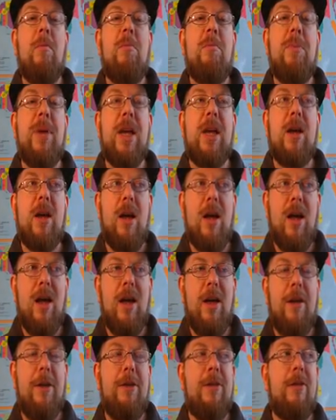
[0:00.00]

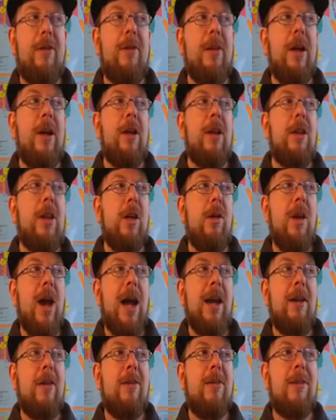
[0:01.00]
because the
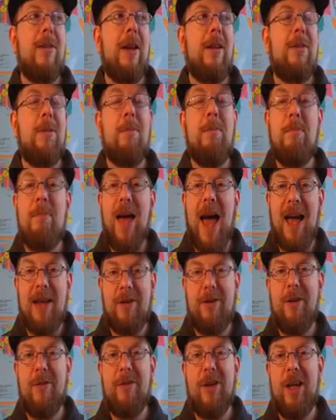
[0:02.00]
United States
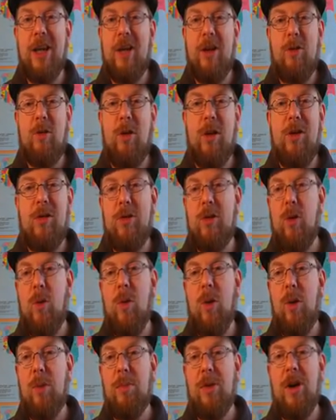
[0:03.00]
massively increased
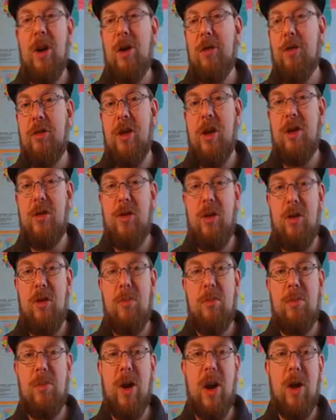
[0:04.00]
oil production under
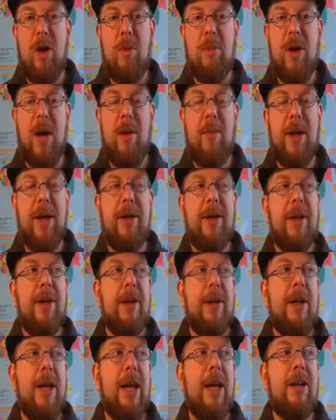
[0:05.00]
Barack Obama,
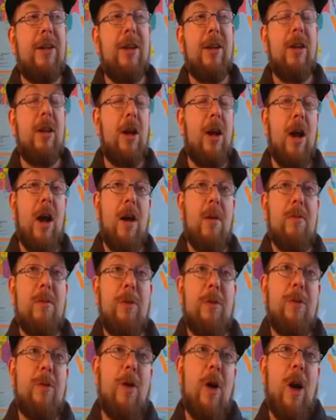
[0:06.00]
and it didn't come
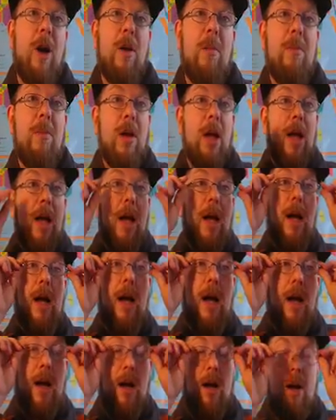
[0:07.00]
from
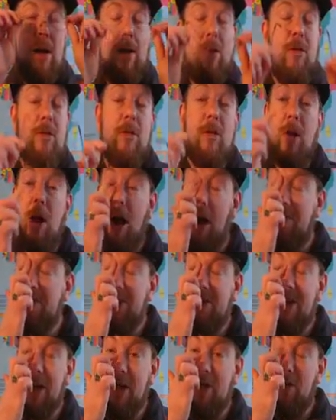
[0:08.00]

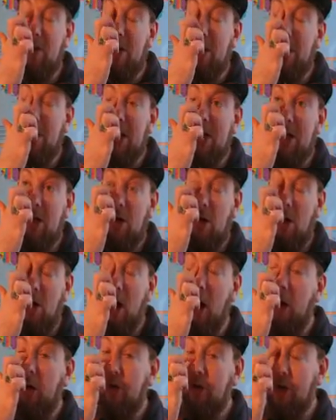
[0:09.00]
off-sea drilling or
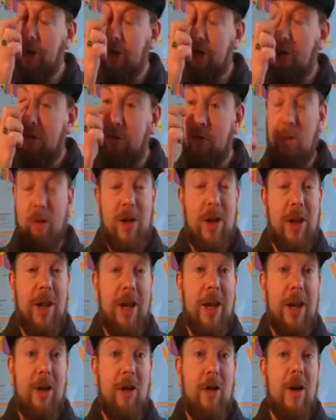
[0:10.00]
Arctic
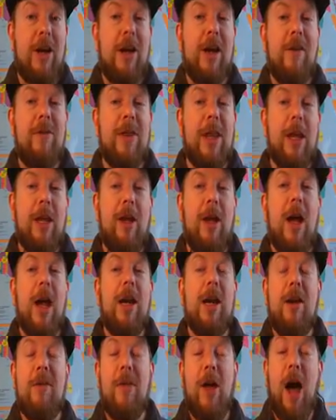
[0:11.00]
drilling or any of
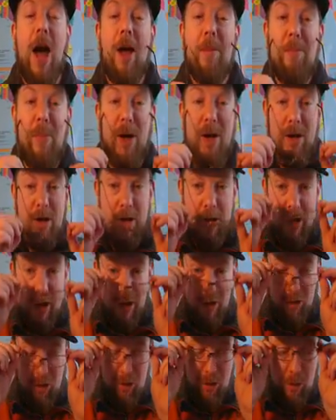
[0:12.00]
the hot button
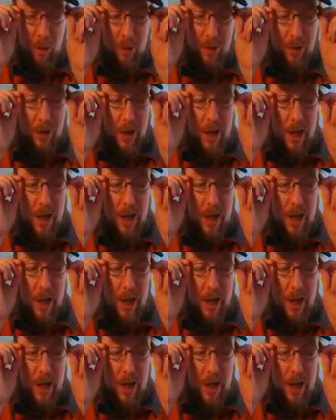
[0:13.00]
issues.